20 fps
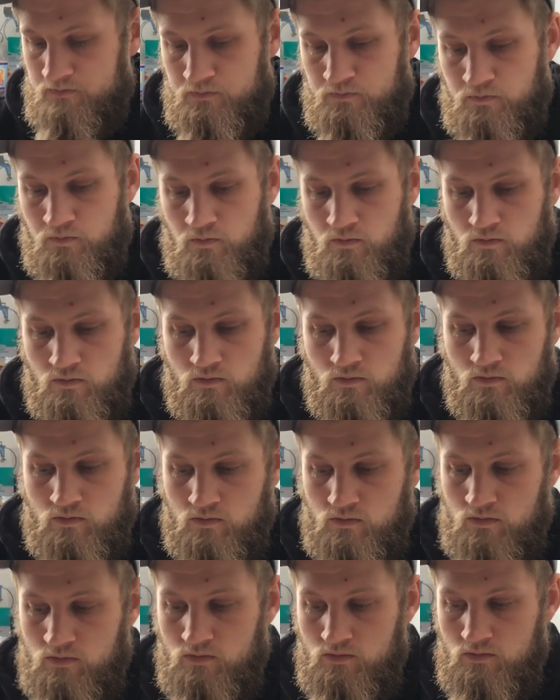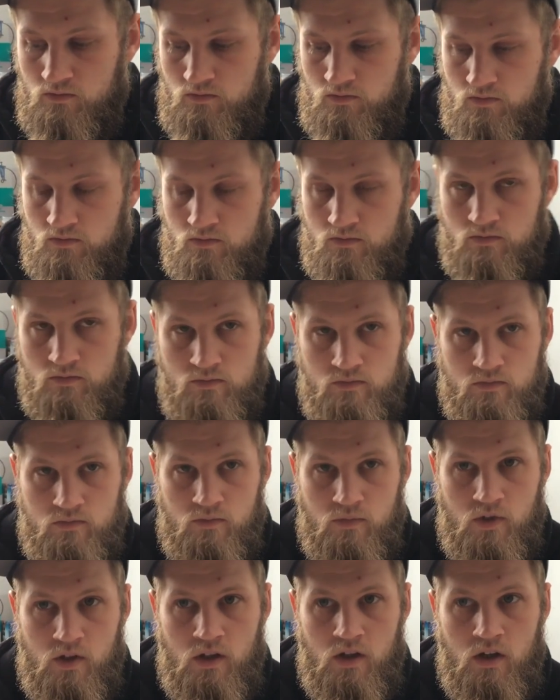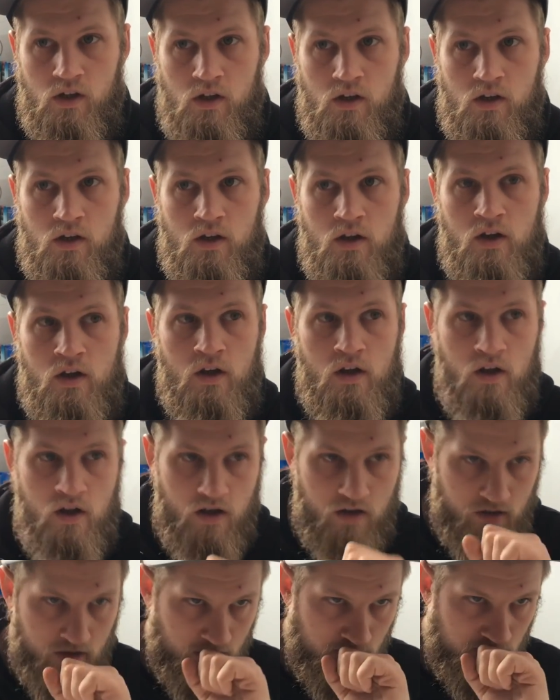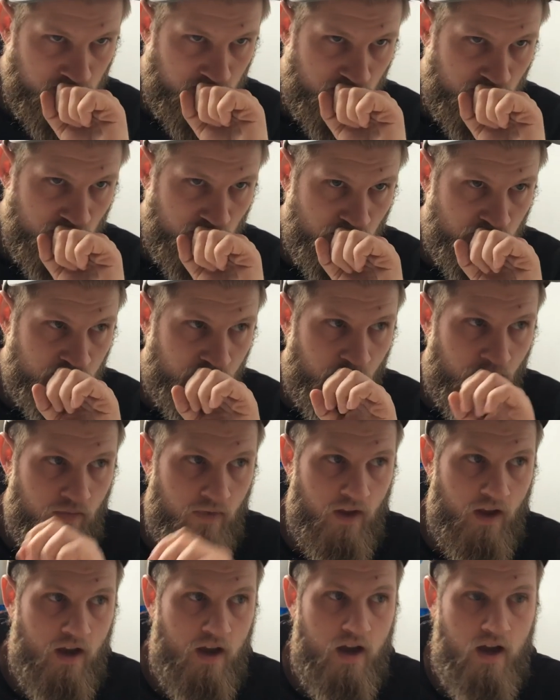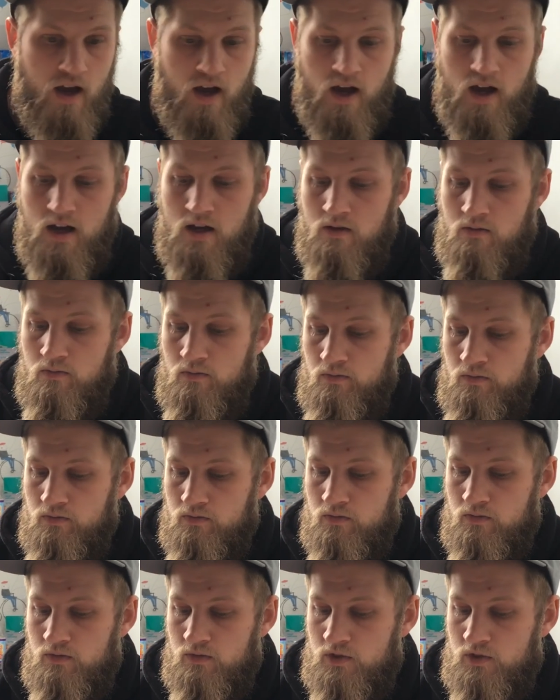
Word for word: do you aim to always underestimate the values? why is that sensible? Um,